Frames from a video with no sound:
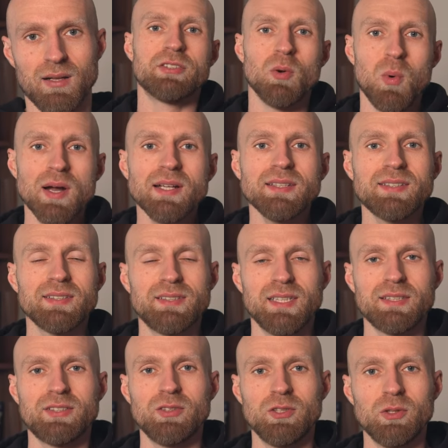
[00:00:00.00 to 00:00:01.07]
So what I
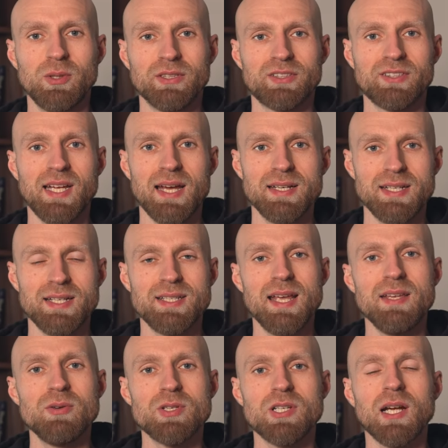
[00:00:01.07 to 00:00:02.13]
suggest you do instead is that
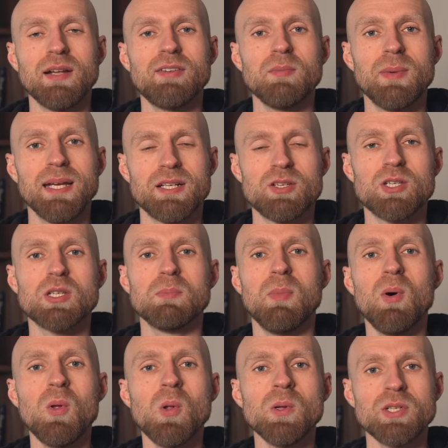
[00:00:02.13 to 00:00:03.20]
you start to make
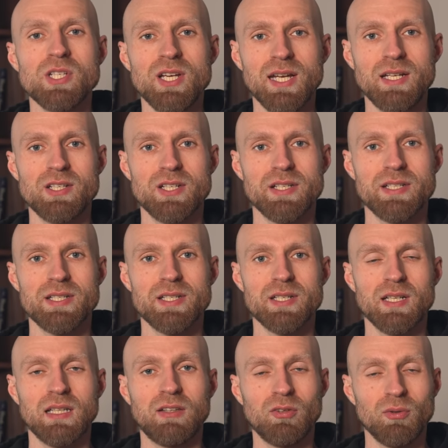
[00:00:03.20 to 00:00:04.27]
small changes
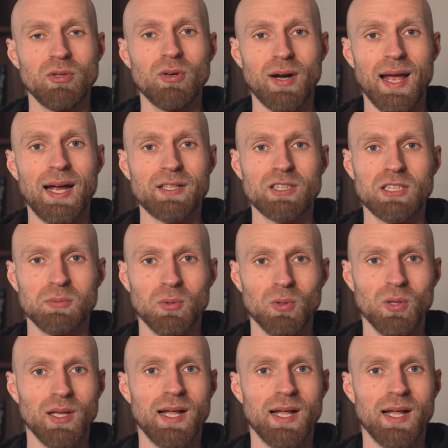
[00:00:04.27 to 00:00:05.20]
to your actual